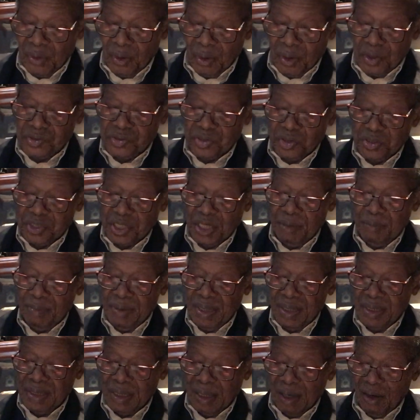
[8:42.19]
on social
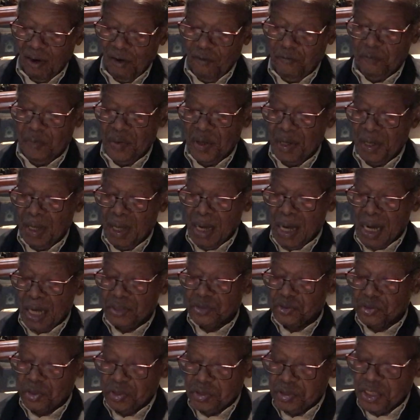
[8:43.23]
media of being
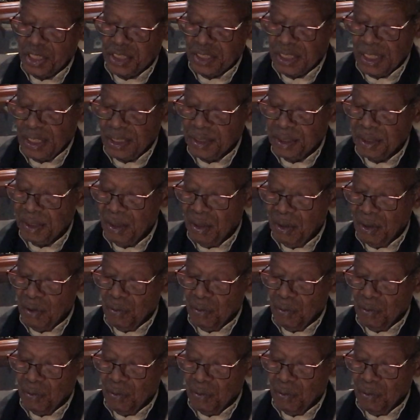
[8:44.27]
associated